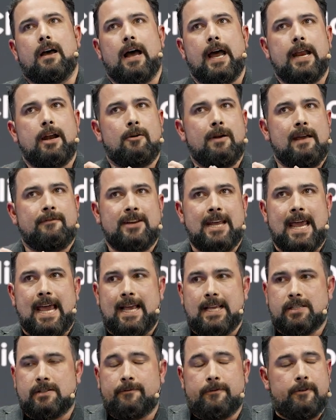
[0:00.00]
I don't have to
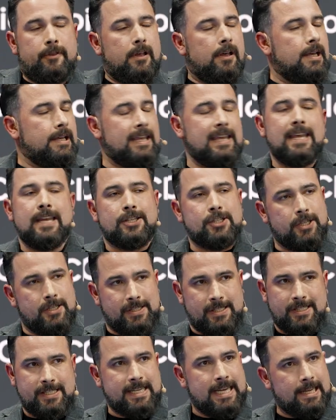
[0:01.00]
ask for the kitchen
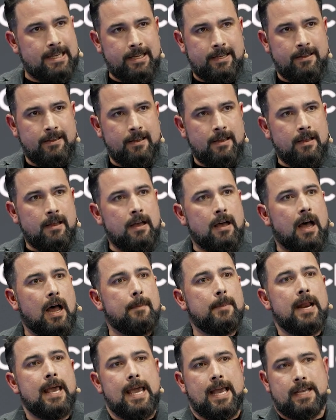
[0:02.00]
sink. I'm
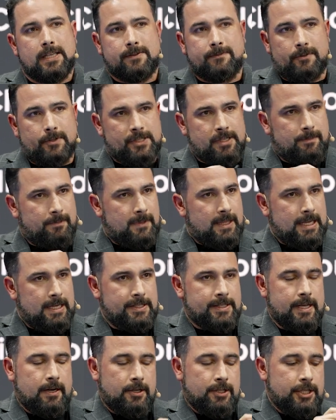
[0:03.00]
going to ask for some
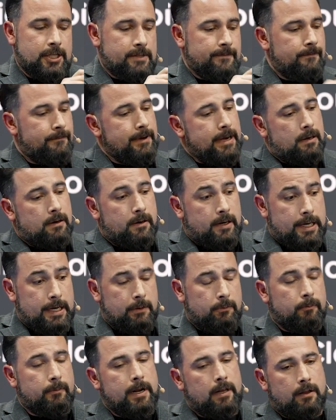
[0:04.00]
things that are just
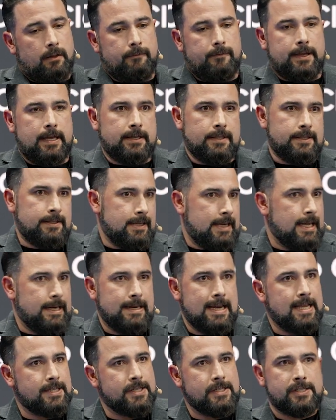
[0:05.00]
very relevant
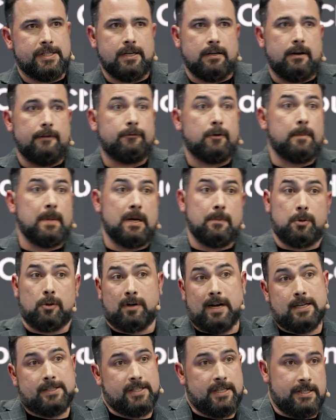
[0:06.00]
and necessary for me to
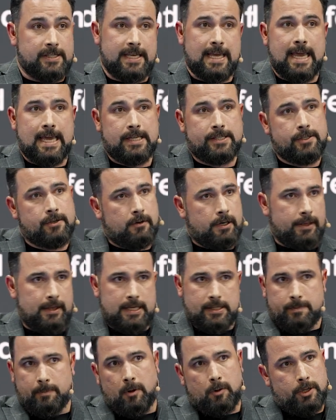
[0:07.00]
progress this case during
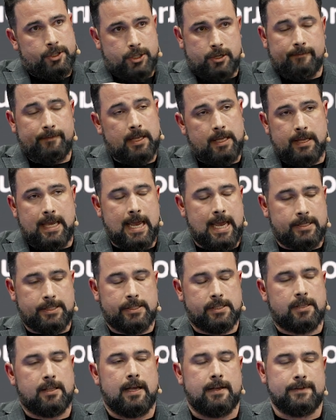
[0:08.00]
this portion of the
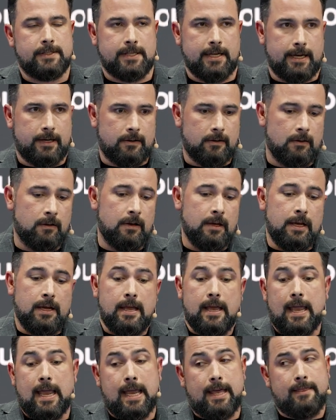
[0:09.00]
case's life cycle.
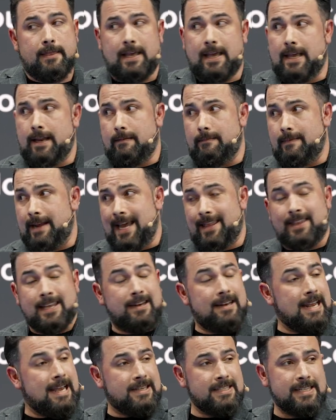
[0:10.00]
And then at
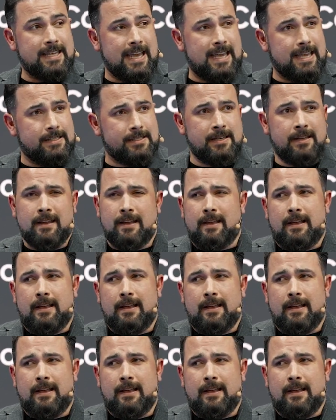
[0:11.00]
that next case,